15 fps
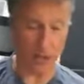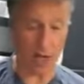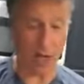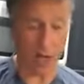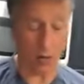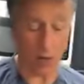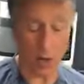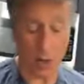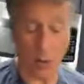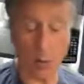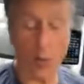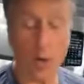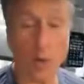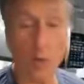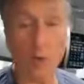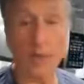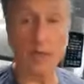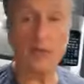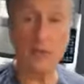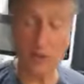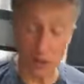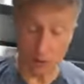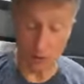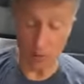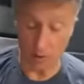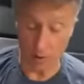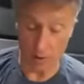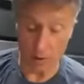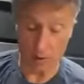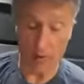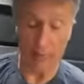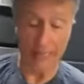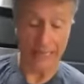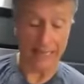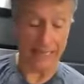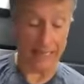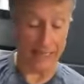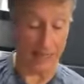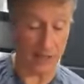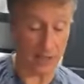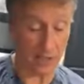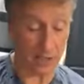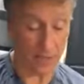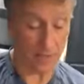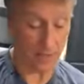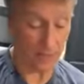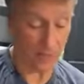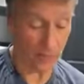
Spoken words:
So, what we do is